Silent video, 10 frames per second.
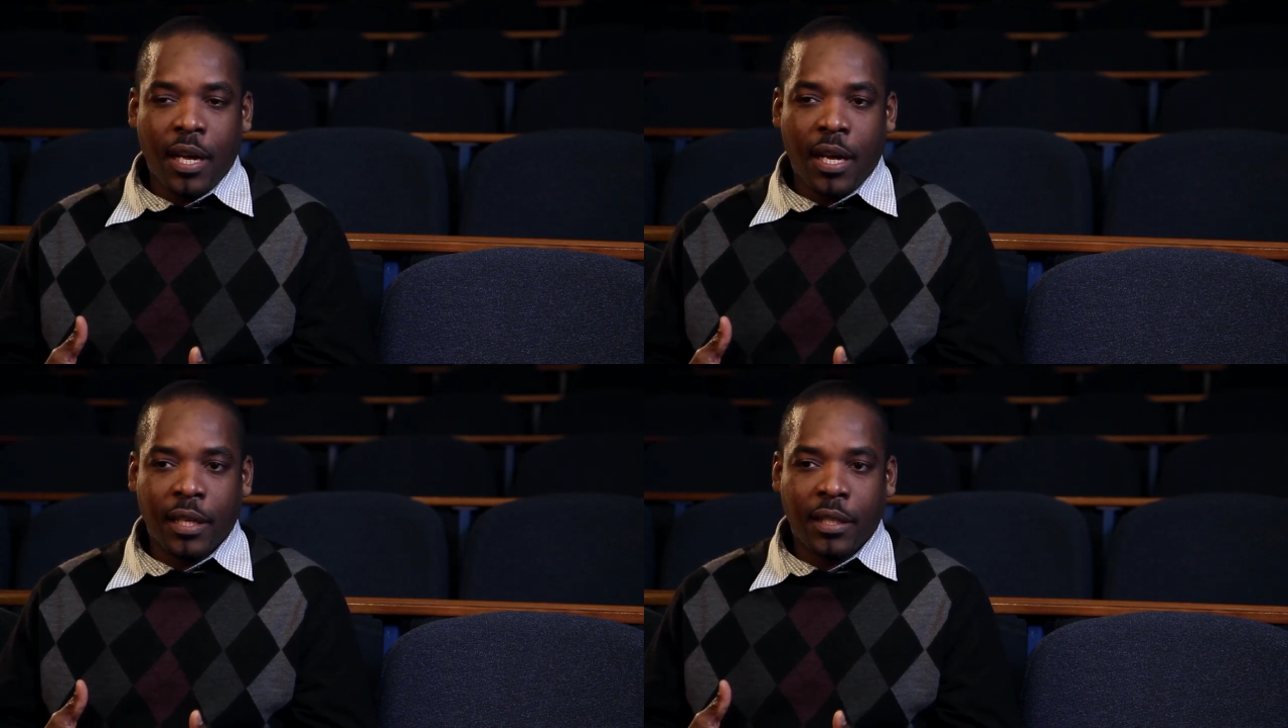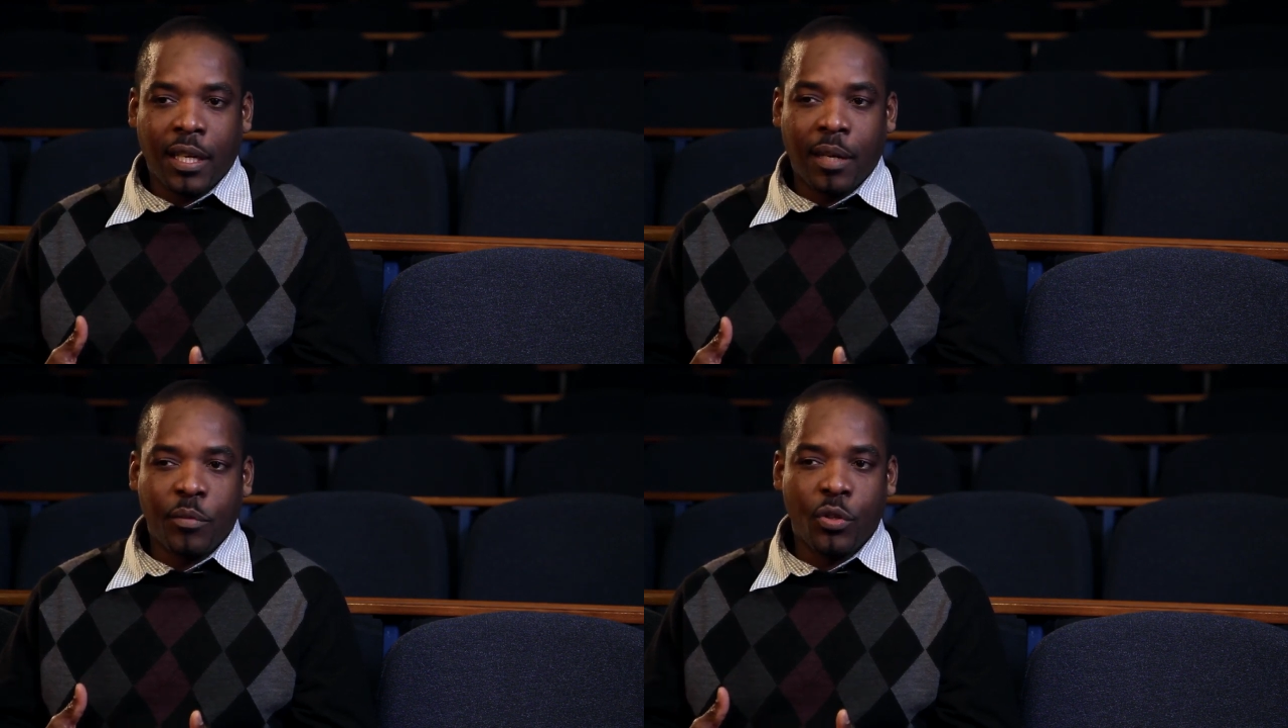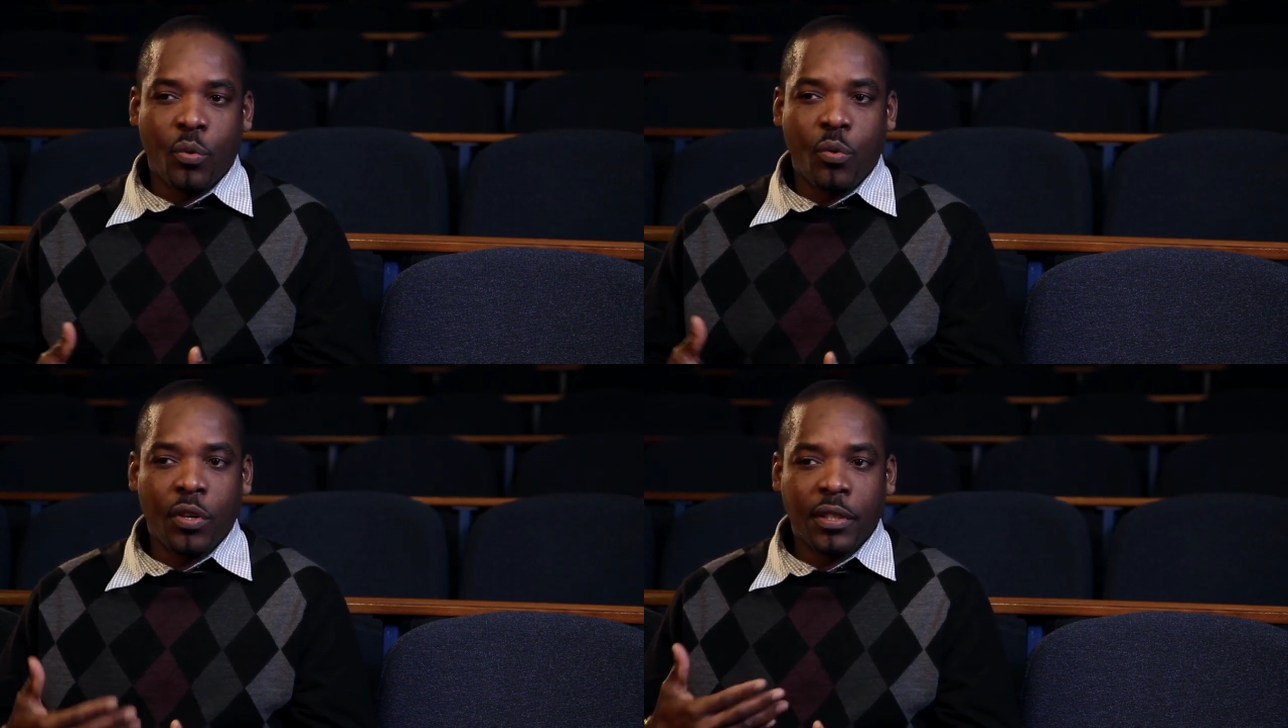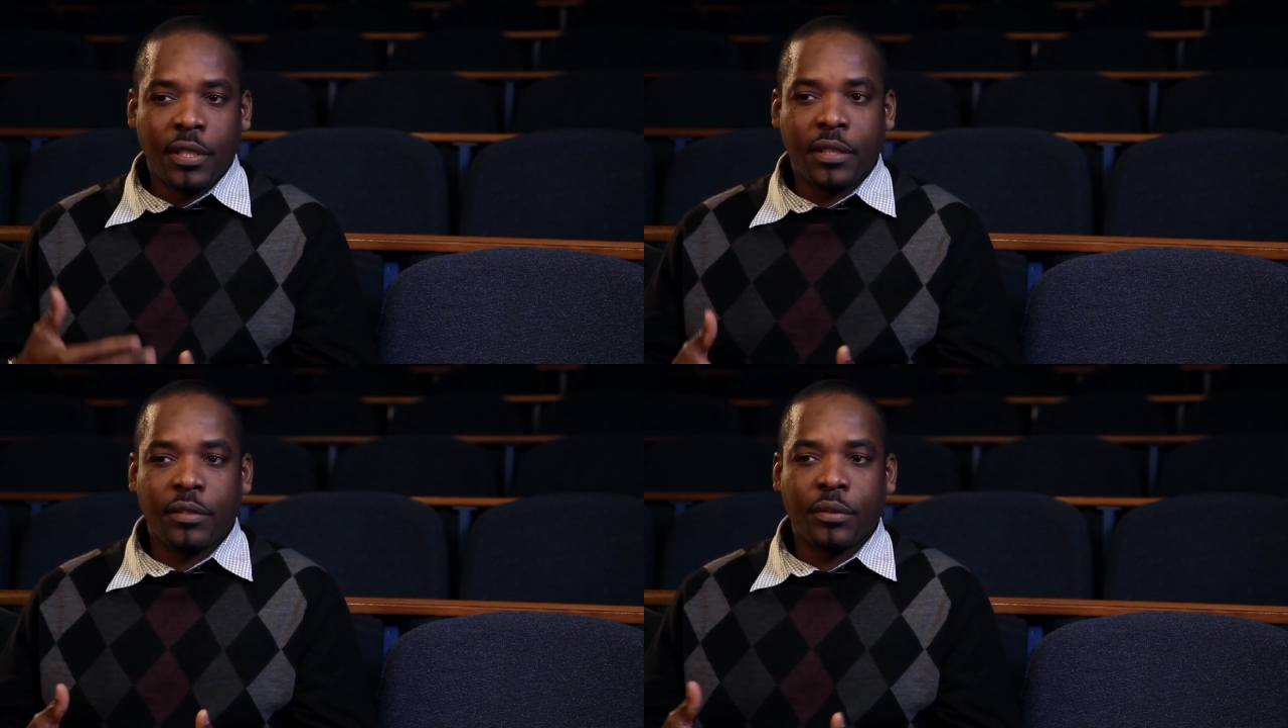and you want
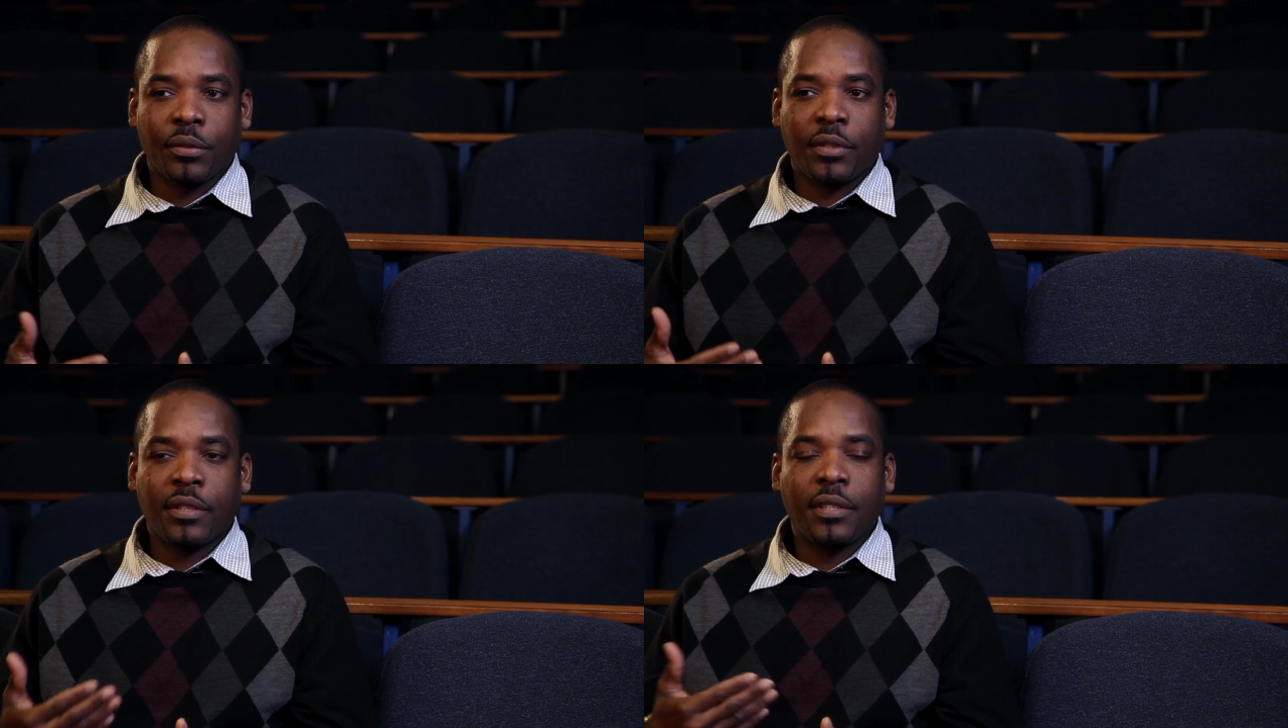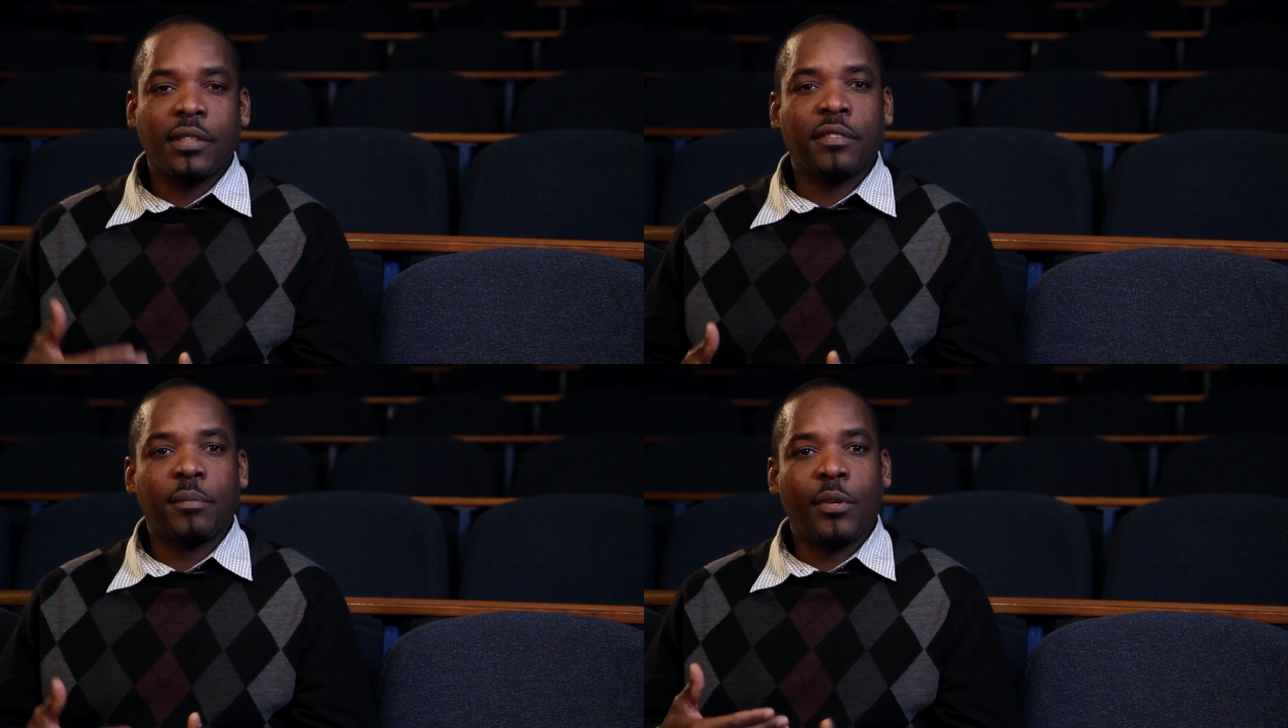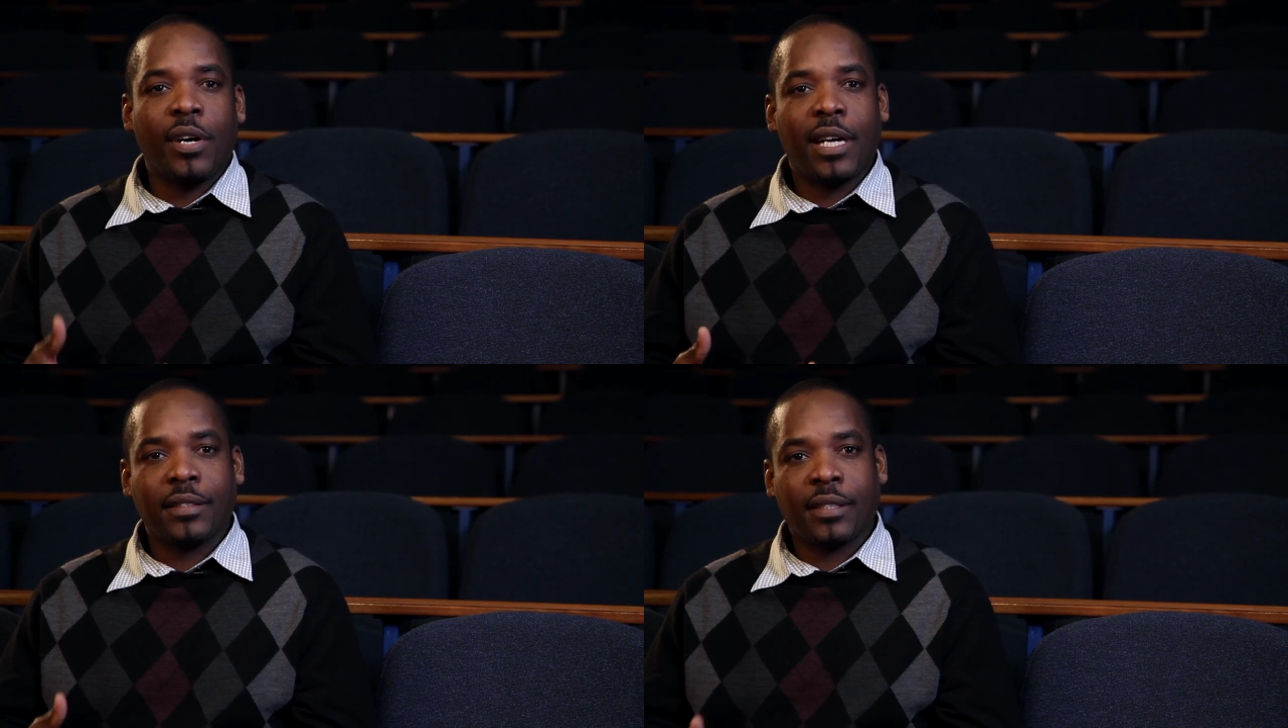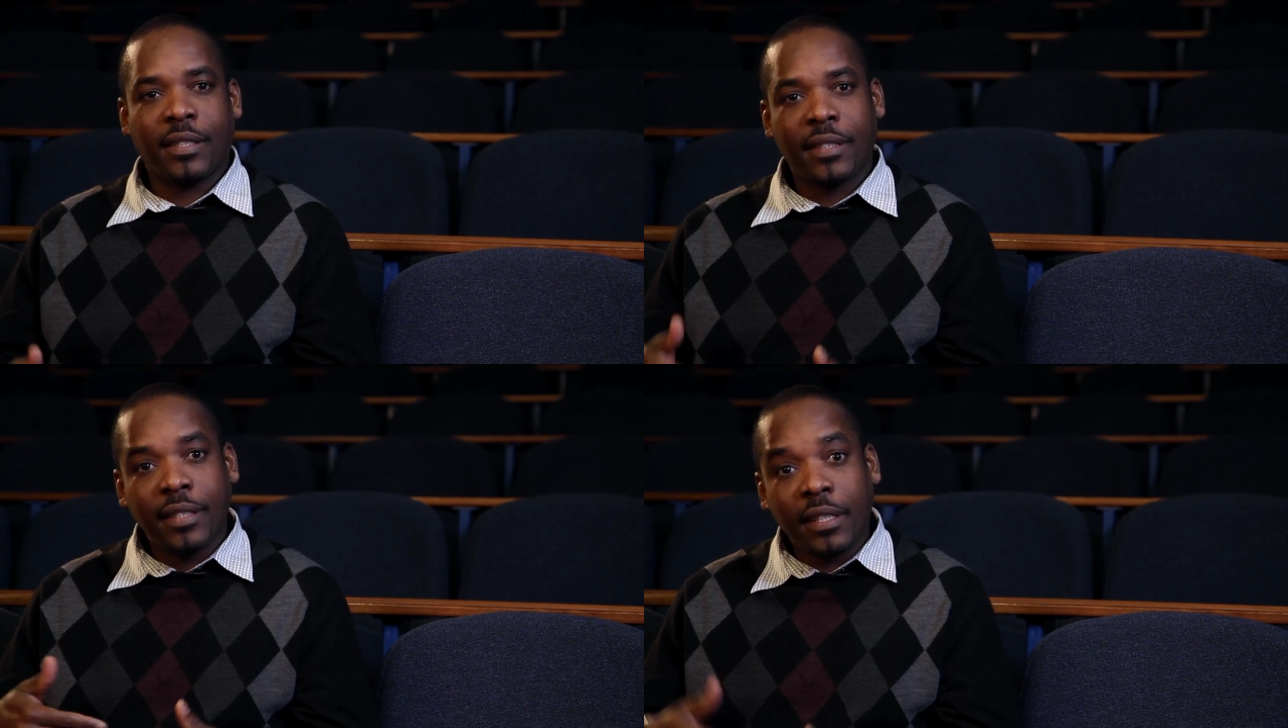it to serve more as a
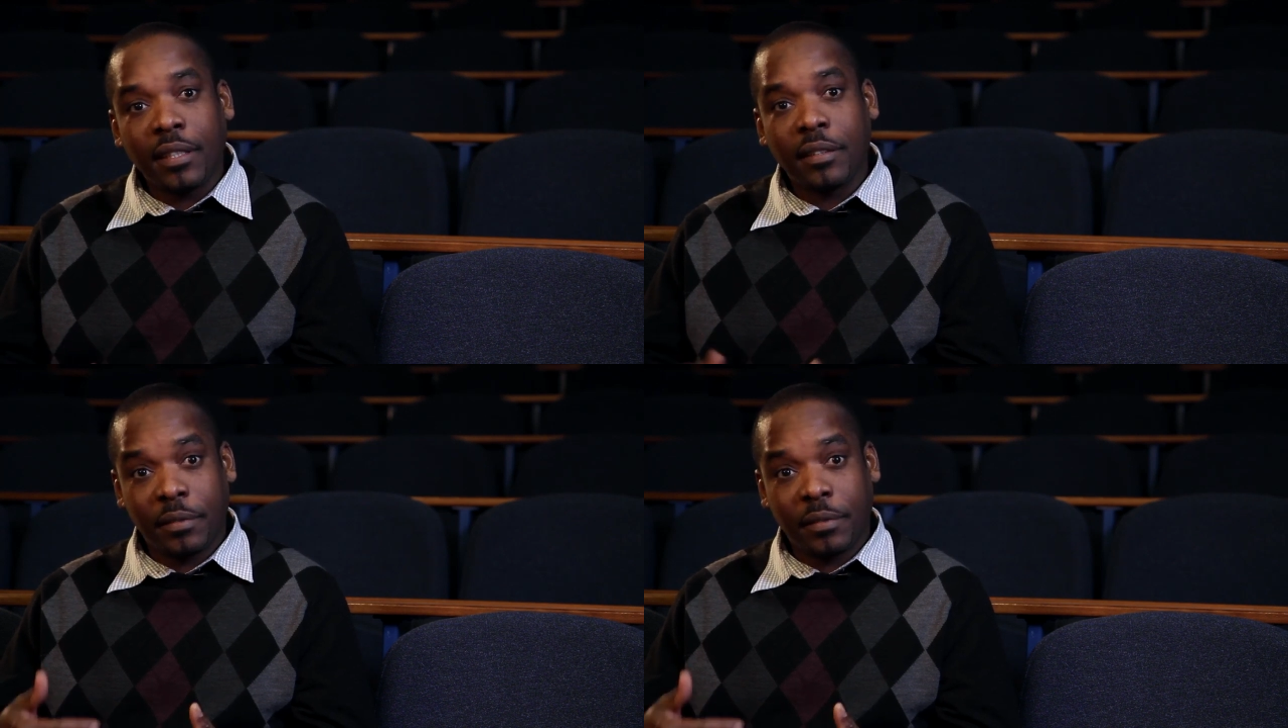sink